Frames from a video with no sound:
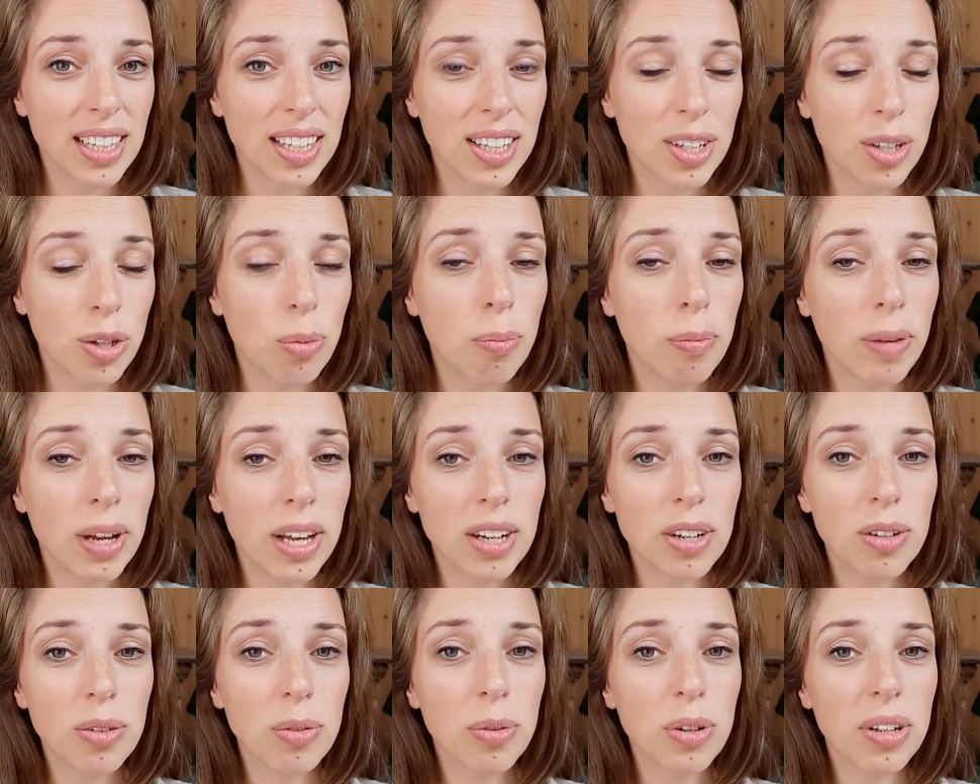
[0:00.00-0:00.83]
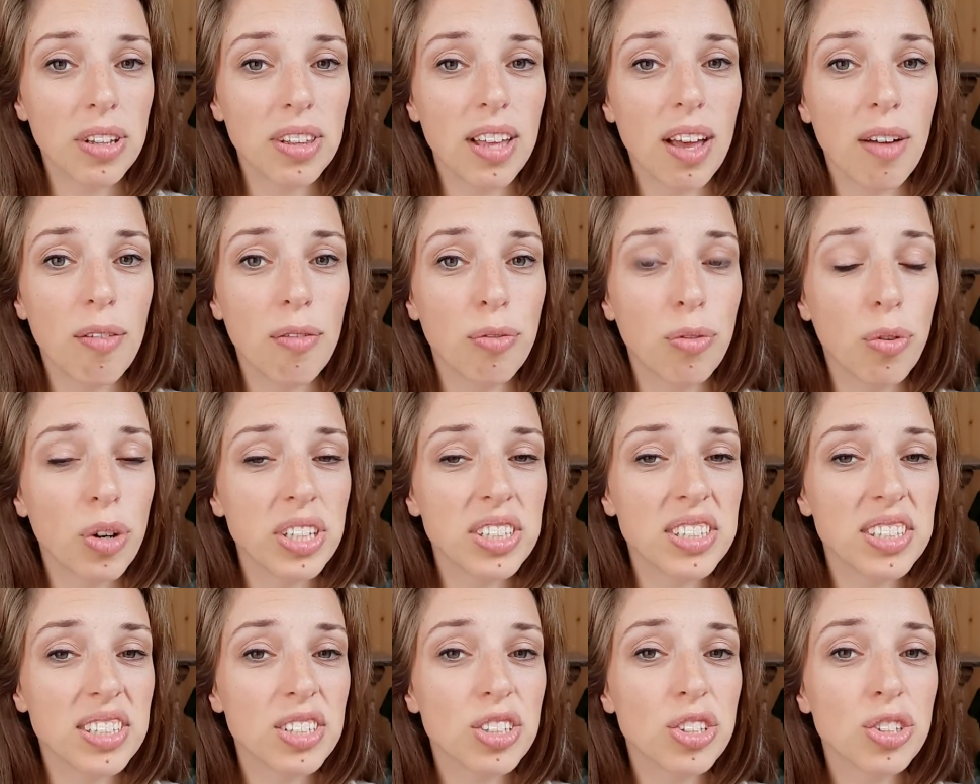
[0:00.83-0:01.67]
No matter what that
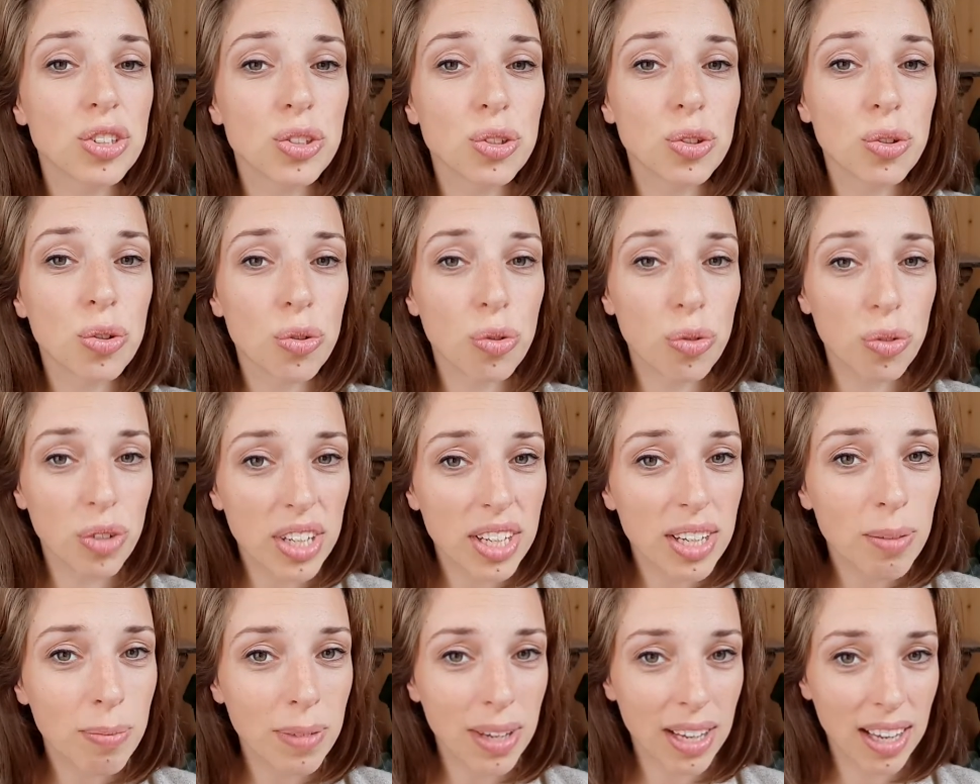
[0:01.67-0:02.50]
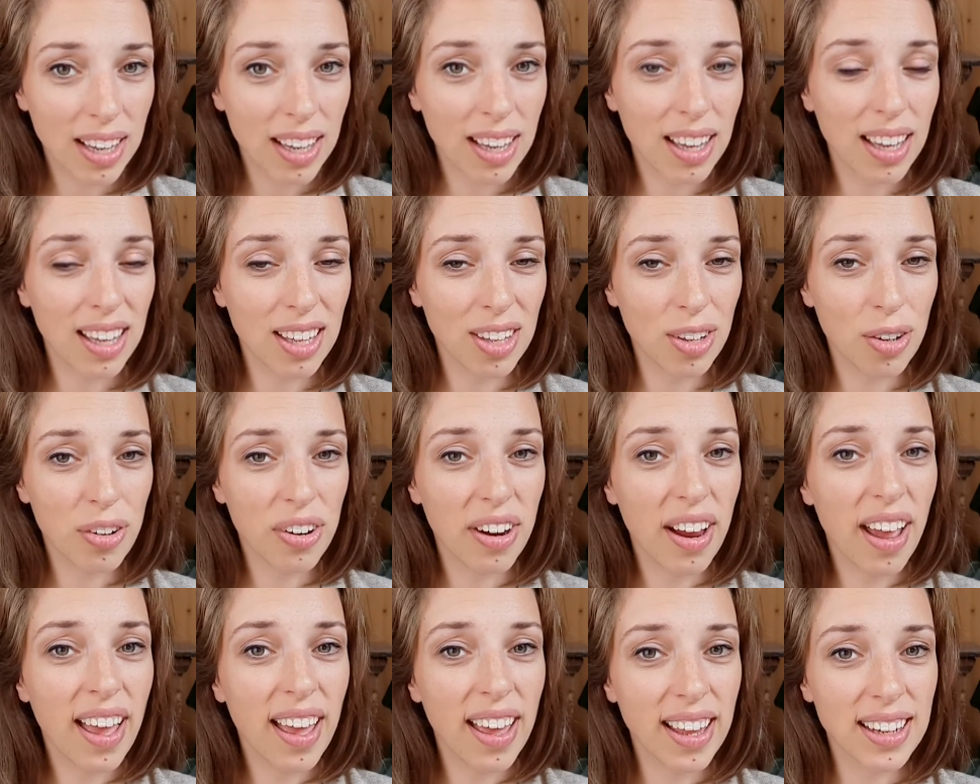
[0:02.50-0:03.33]
voice is screaming in your
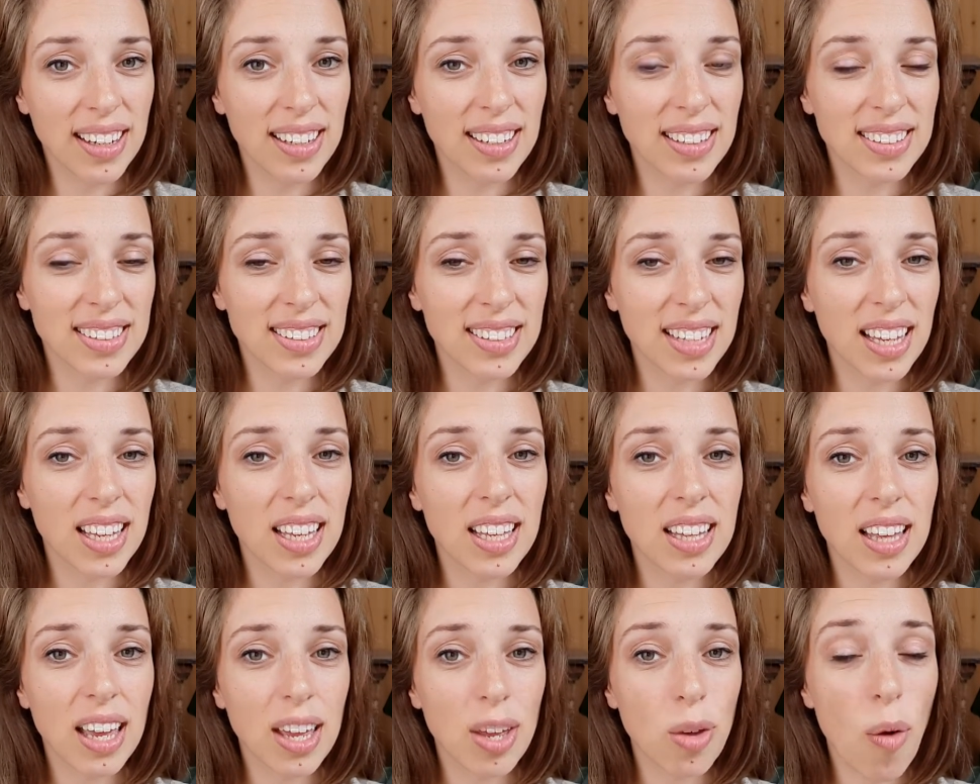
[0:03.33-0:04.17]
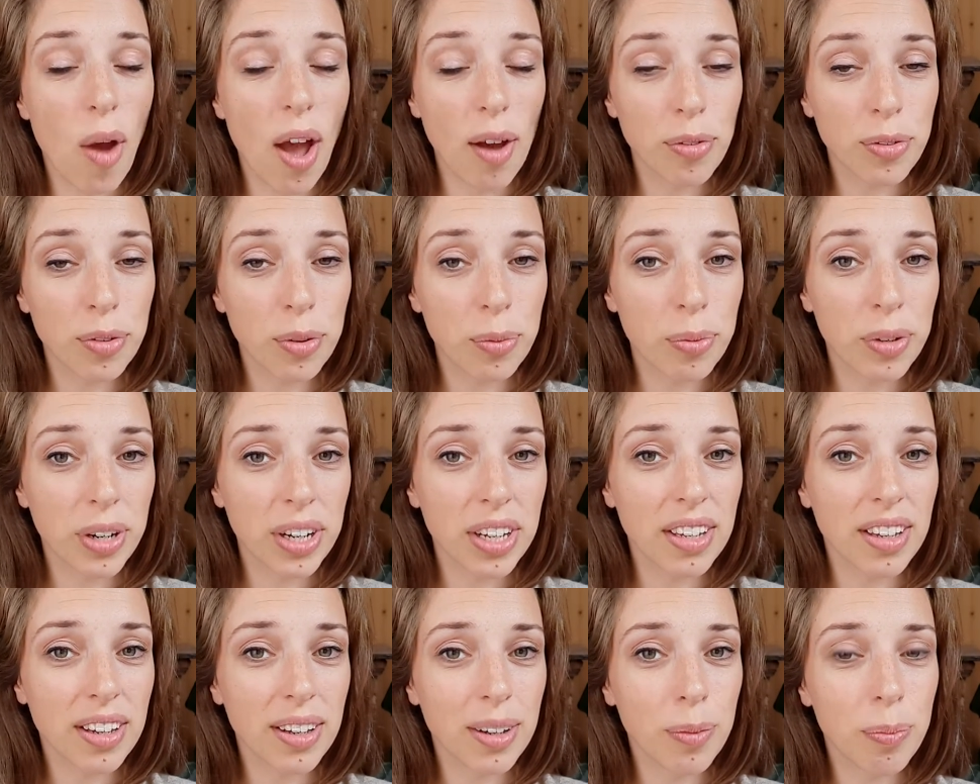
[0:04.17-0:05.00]
head, saying that you have to
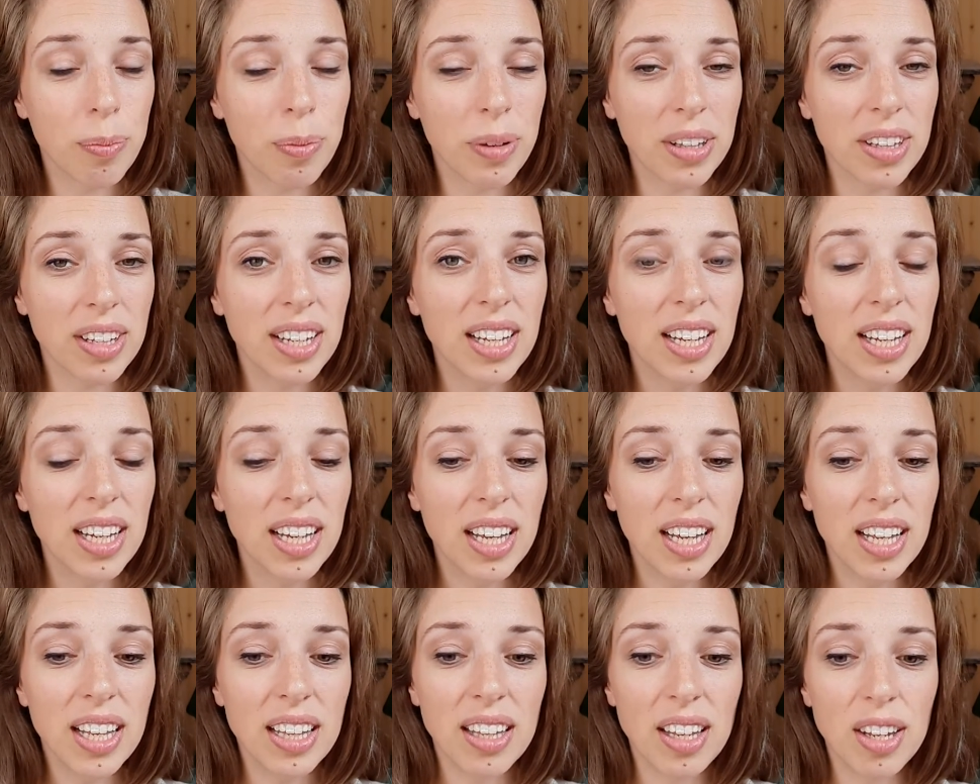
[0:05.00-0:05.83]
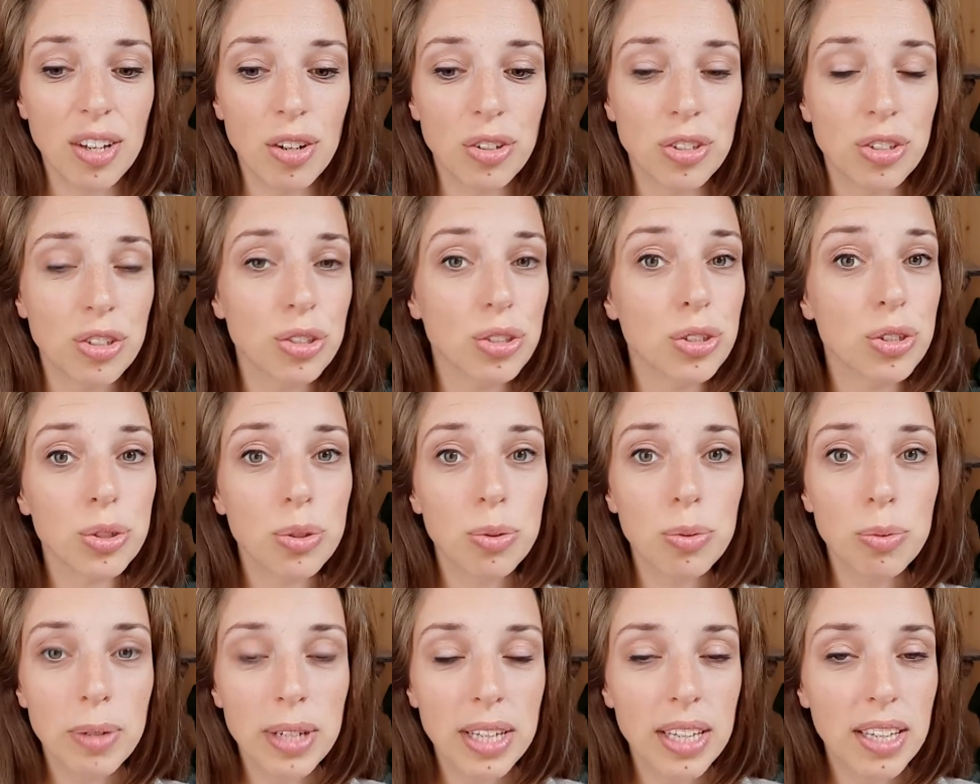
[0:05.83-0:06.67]
break up and that you're just too
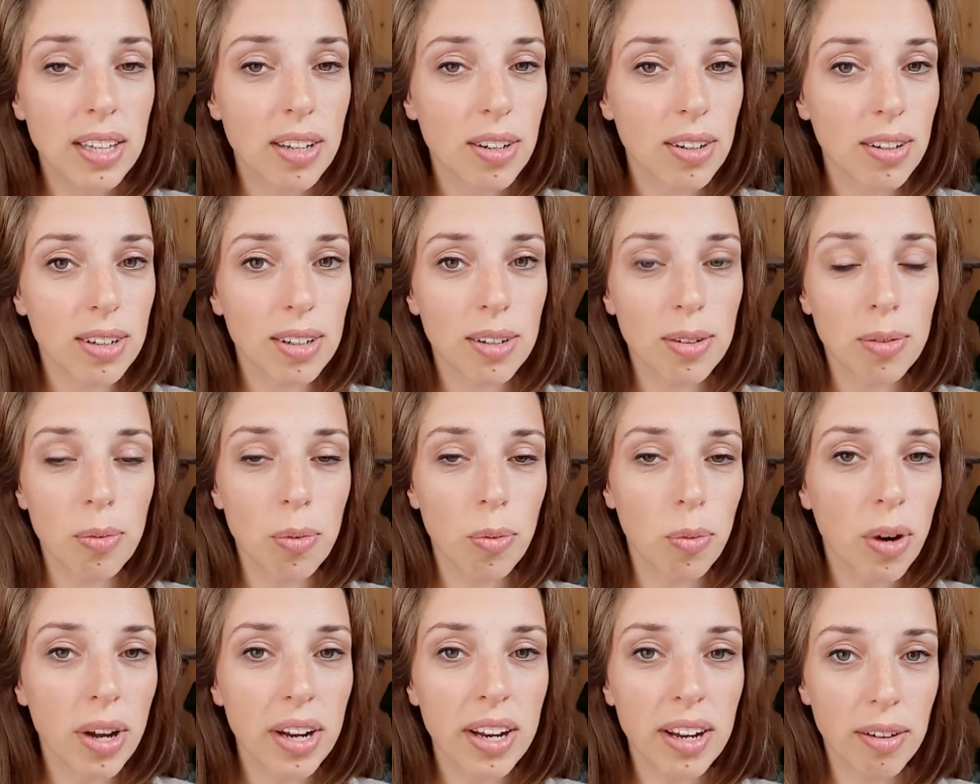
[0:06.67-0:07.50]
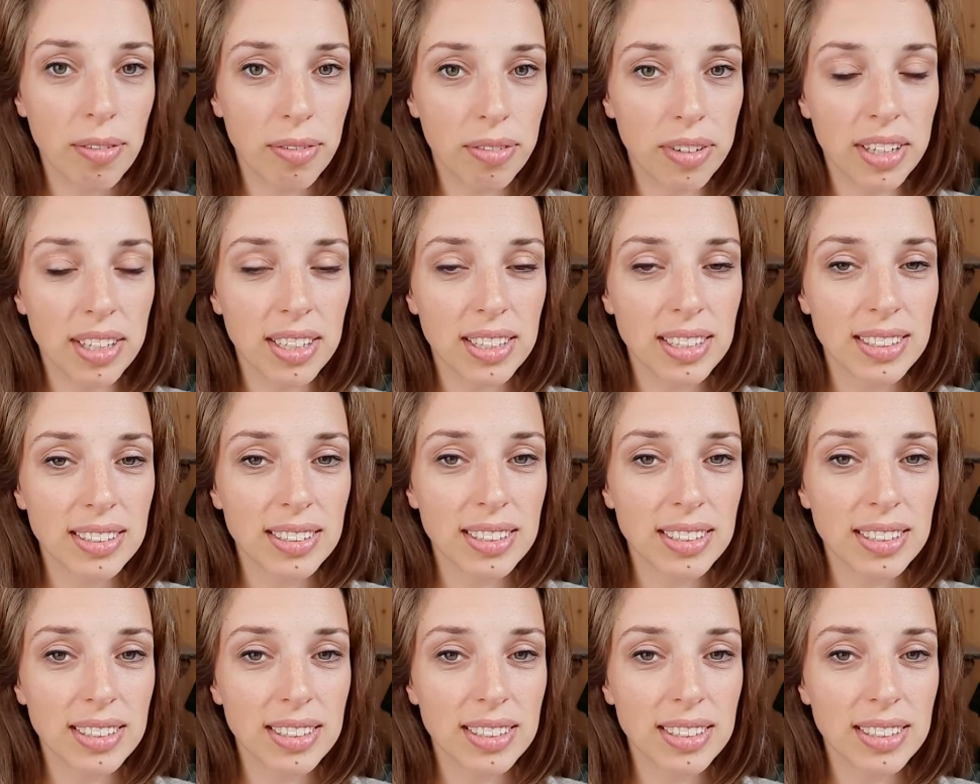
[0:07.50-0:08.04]
weak or whatever.